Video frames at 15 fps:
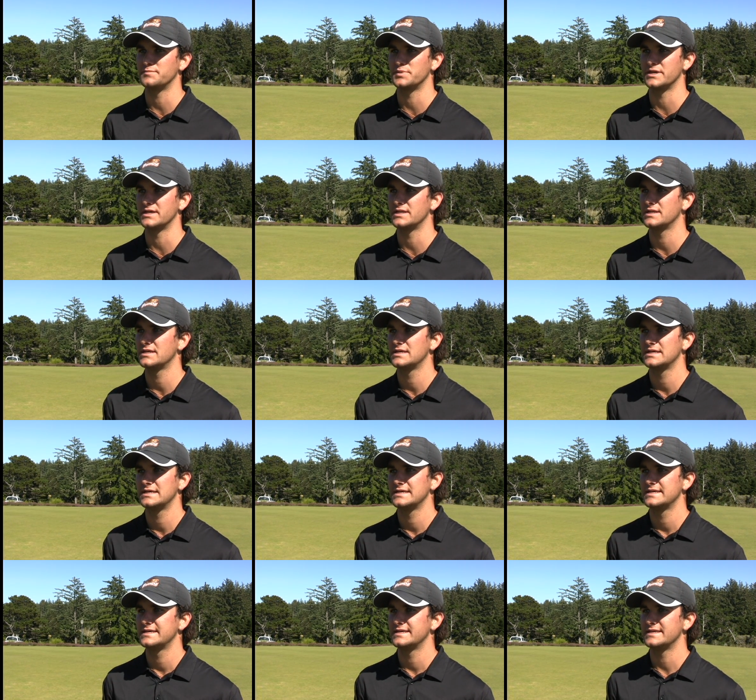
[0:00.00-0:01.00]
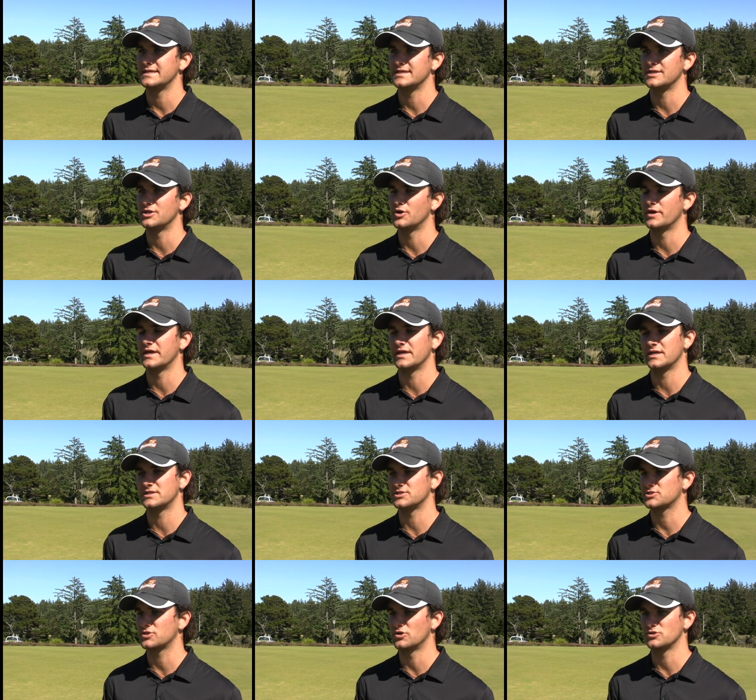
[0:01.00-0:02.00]
But it
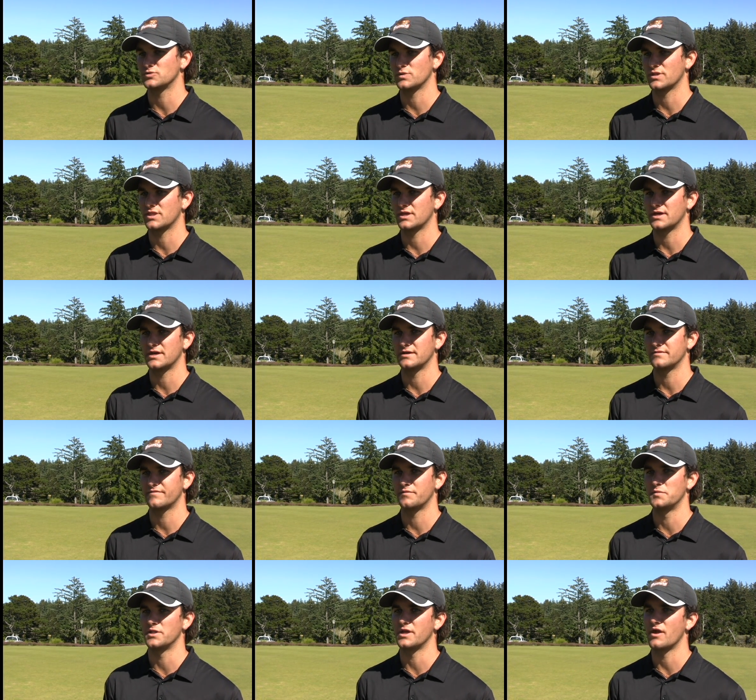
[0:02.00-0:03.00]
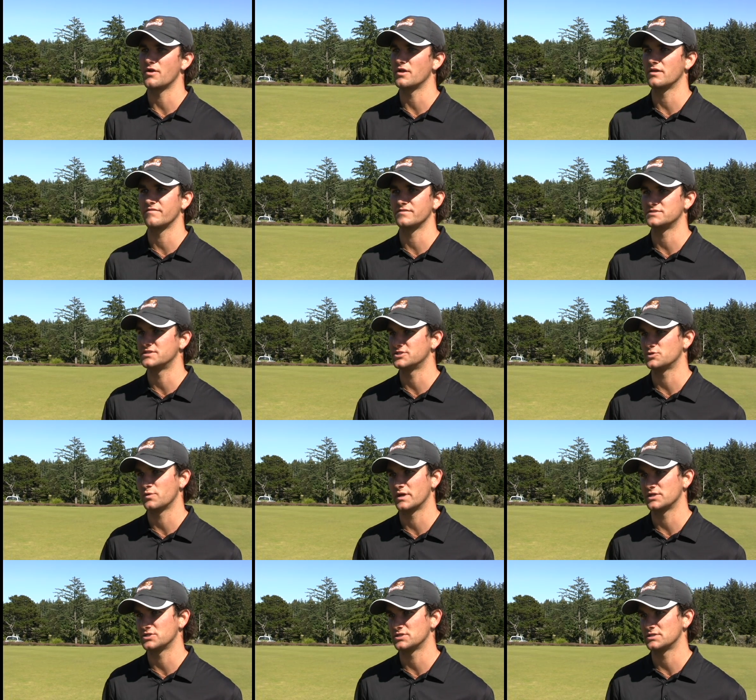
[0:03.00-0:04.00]
just goes with familiarity of the
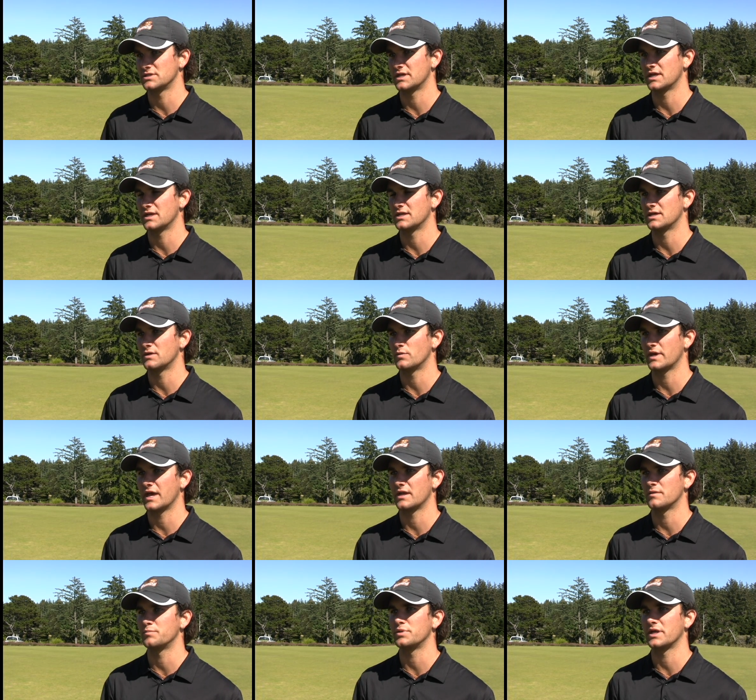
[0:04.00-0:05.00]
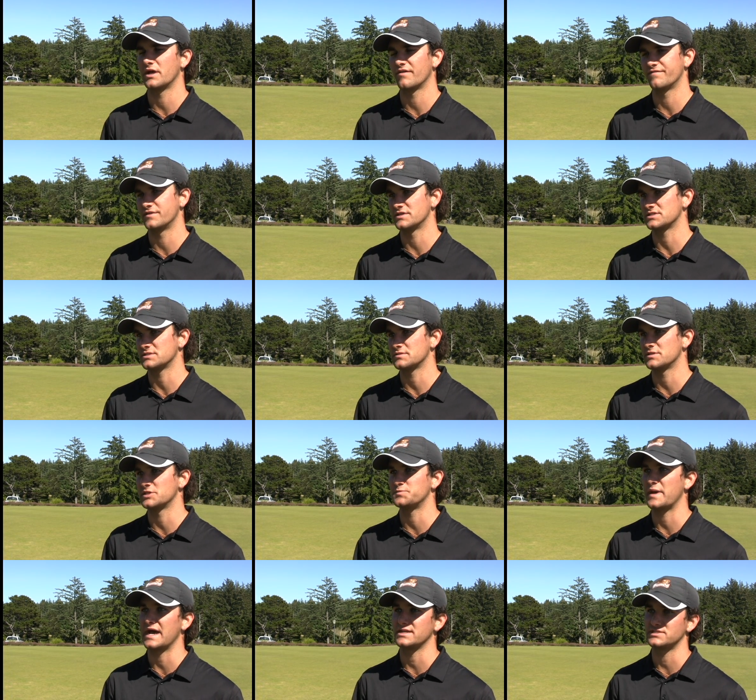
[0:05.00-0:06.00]
situation. And we had a playoff
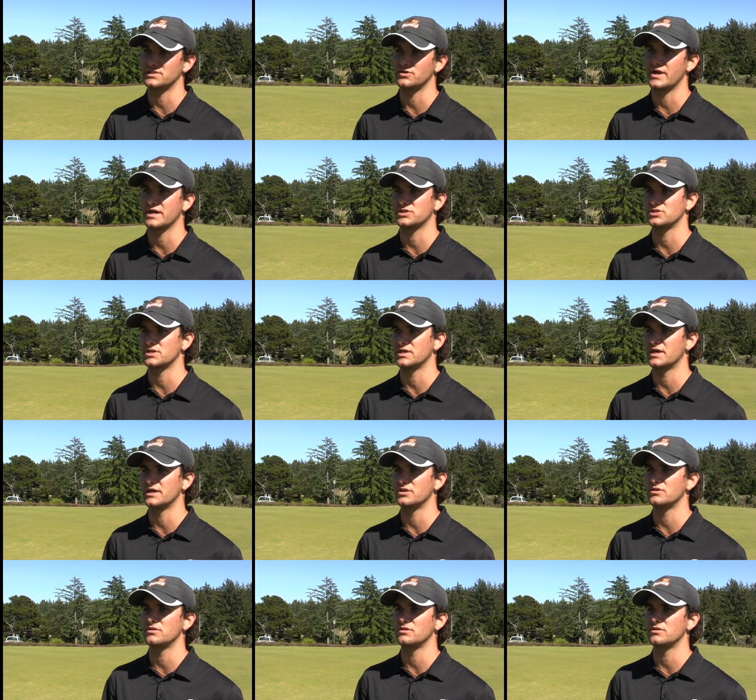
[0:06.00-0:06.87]
this past year actually at